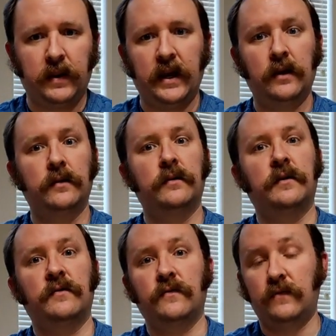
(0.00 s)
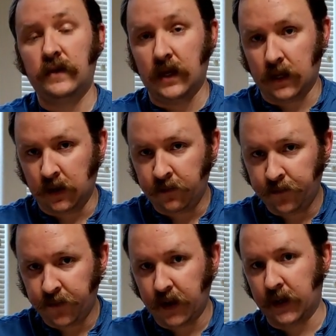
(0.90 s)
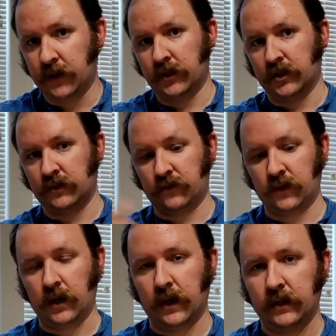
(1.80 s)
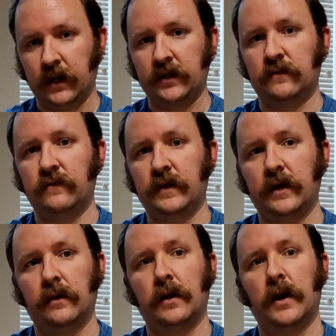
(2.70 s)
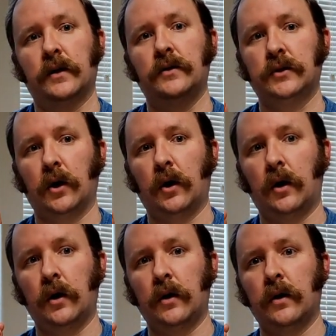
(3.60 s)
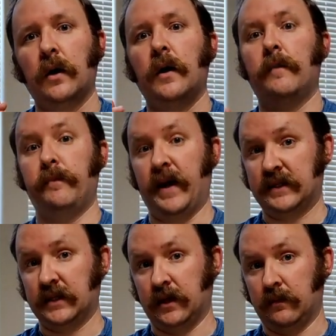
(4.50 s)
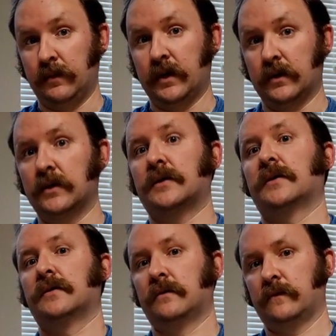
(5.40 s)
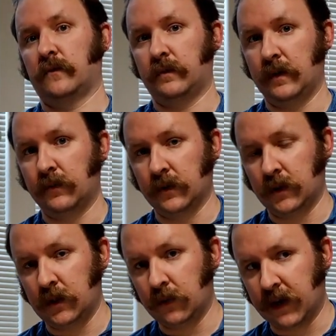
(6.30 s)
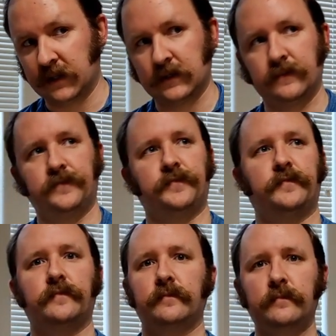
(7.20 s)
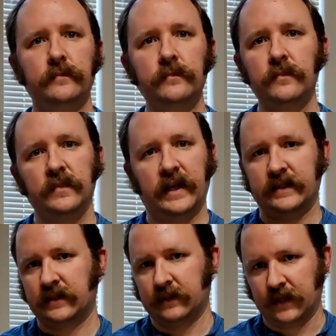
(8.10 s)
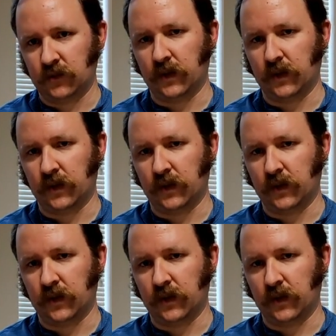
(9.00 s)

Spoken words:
paler than Vienna. And just for context, Vienna lagers are Mexican beers for people in the U.S. That's